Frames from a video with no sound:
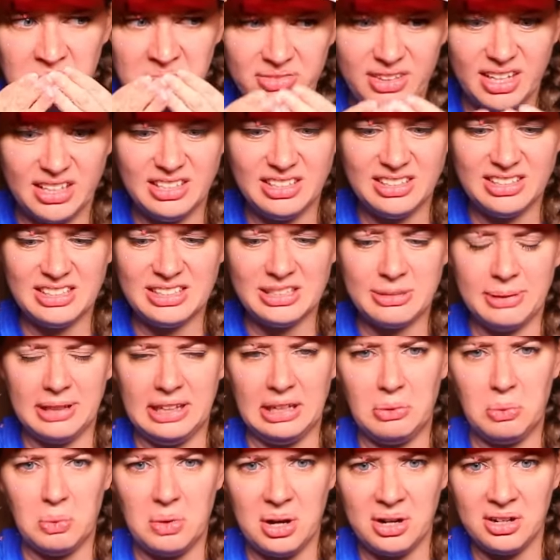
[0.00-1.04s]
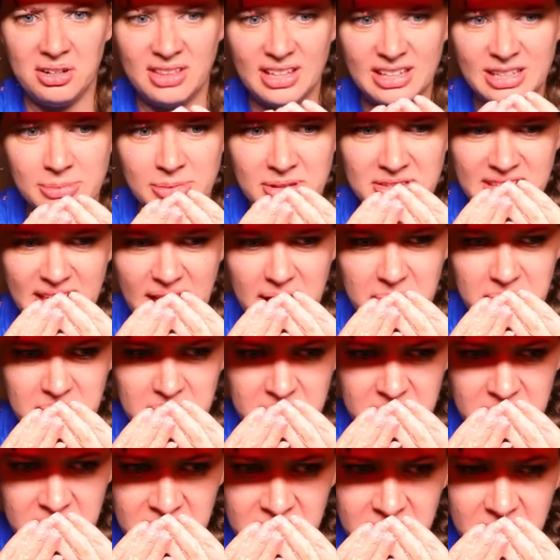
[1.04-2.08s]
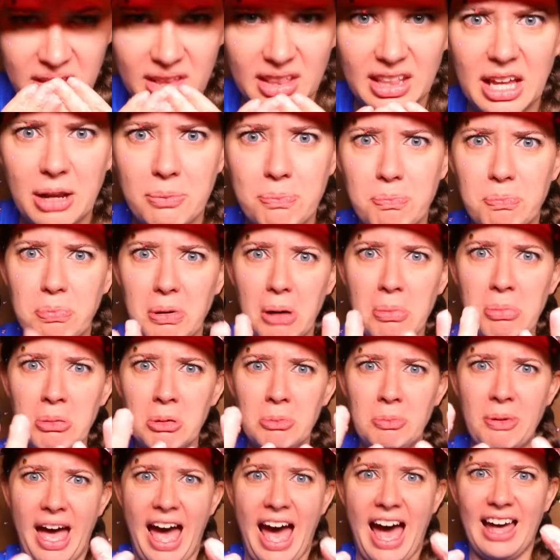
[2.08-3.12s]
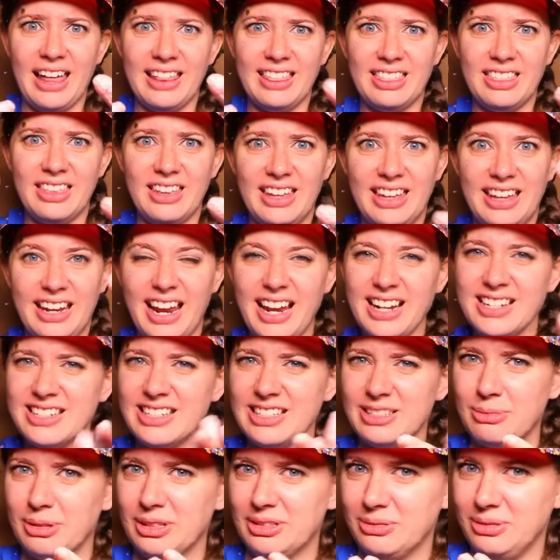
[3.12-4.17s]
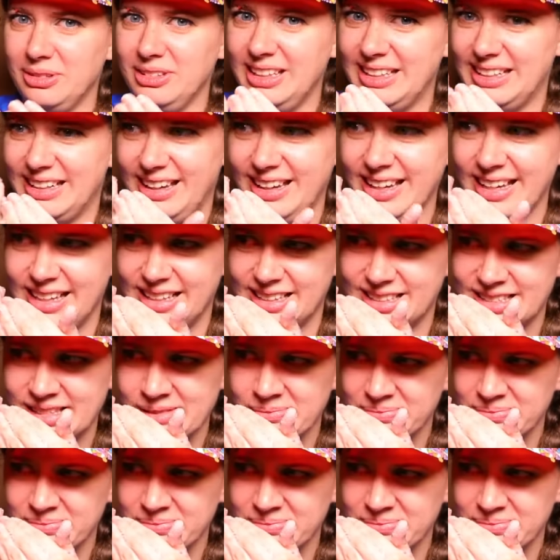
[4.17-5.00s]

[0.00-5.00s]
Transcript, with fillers: That doesn't smell like water. That smells like, like bubble bath. It actually smells really nice.